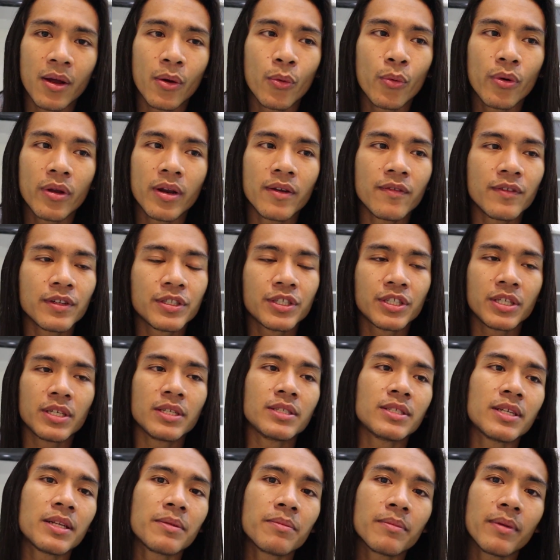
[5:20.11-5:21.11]
whatever
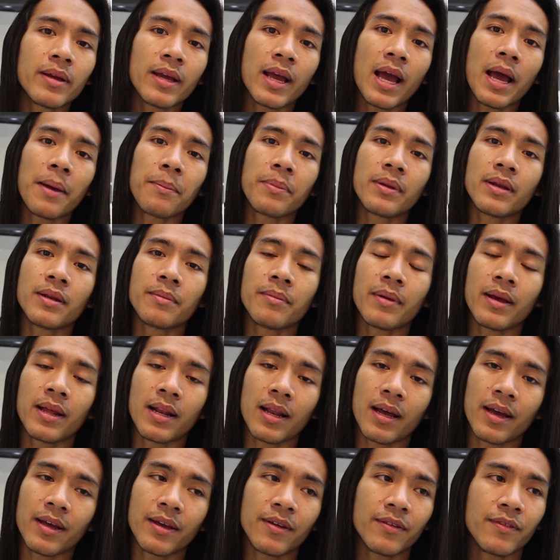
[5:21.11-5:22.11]
change that may happen in my
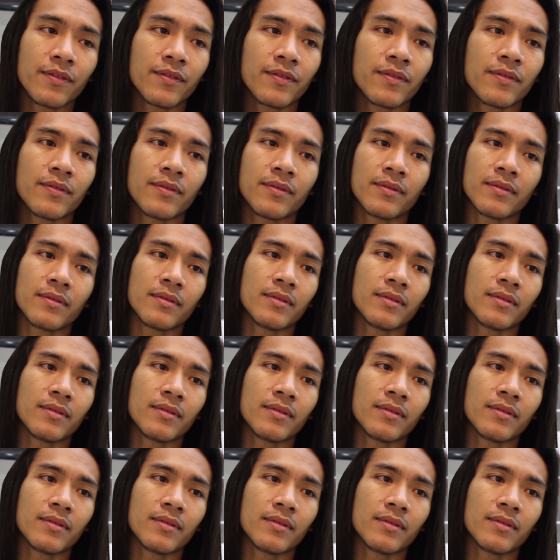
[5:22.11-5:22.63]
life,